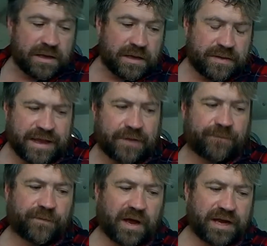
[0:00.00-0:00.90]
Then
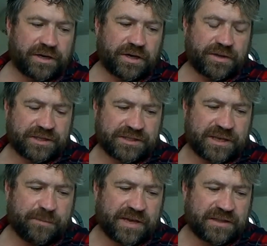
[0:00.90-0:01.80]
under the
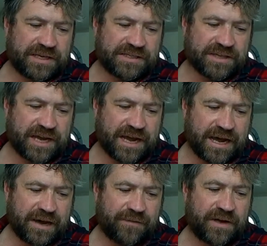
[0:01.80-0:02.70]
sleeping list I
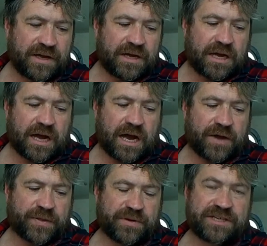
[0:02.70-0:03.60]
have
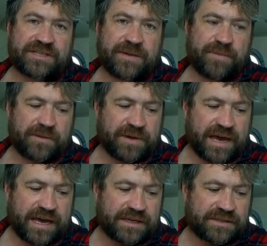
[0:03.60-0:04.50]
3 sleeping
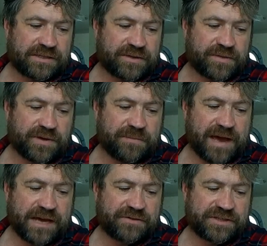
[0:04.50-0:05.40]
bags, 3
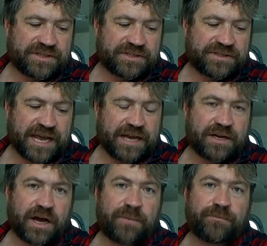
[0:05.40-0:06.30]
mattresses, tent,
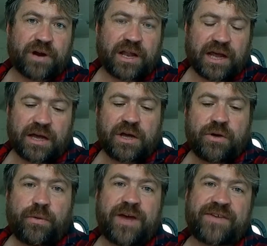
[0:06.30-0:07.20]
umbrella.
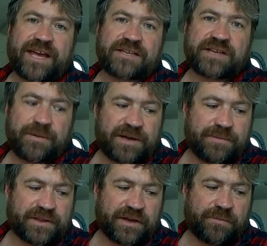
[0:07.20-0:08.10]
We have a guest coming,
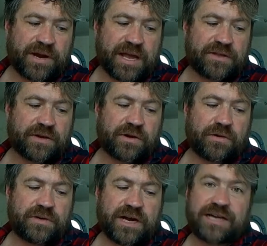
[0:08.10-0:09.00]
but they're bringing their
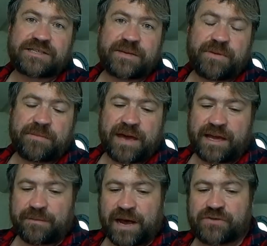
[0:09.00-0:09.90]
own sleeping
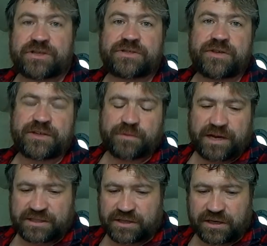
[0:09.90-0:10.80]
bag and mattress, so that's
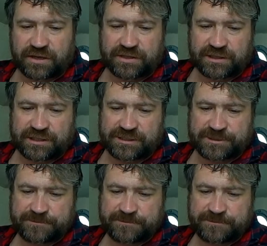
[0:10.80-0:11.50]
why it's not on the list.